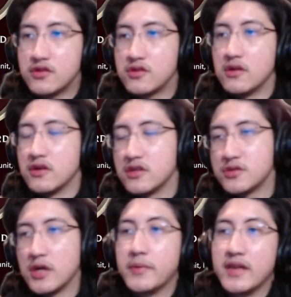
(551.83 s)
or
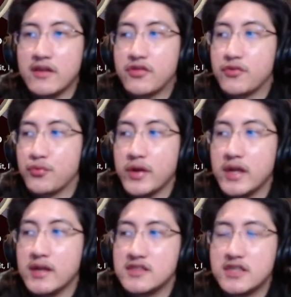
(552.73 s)
summoning 3
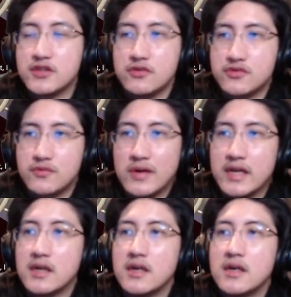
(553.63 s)
sigils, right?
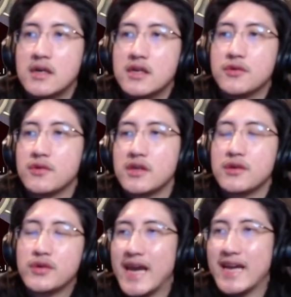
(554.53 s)
You
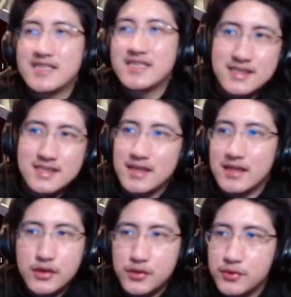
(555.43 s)
can't just
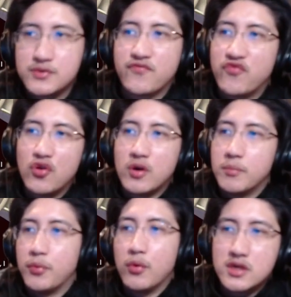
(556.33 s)
lose 4
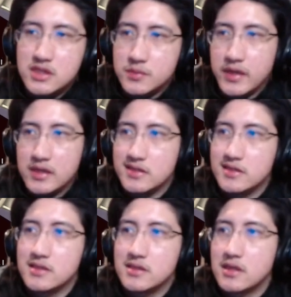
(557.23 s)
board
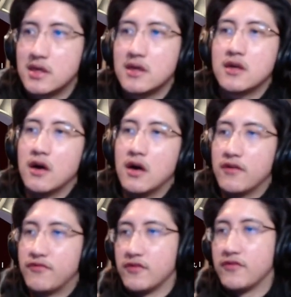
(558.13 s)
spaces
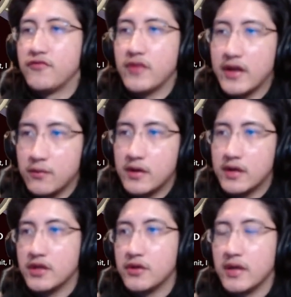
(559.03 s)
off of like 1
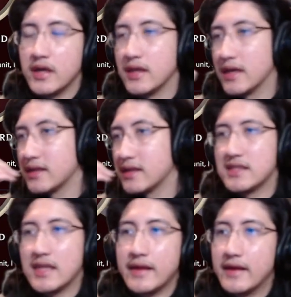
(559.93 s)
unit. Like
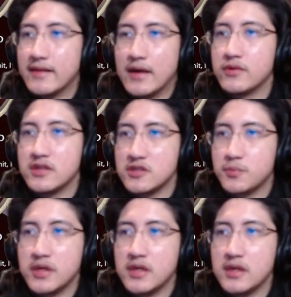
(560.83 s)
that would just
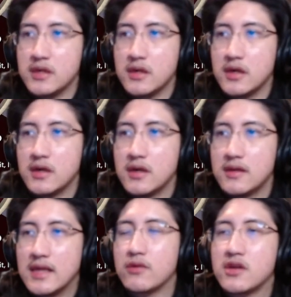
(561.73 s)
be,
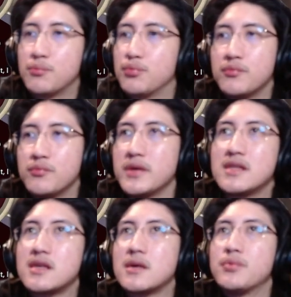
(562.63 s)
that would be
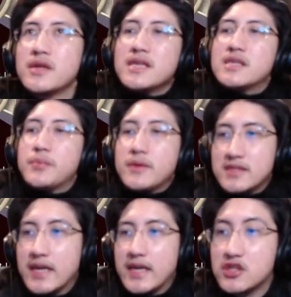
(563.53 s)
completely
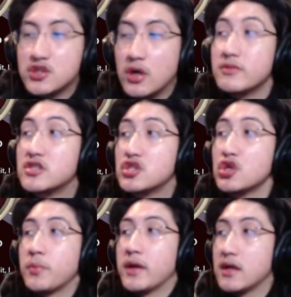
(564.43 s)
debilitating. So I'm
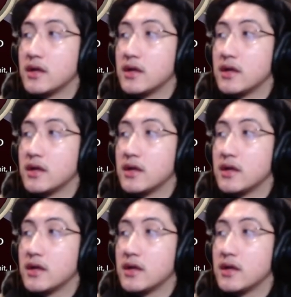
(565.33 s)
assuming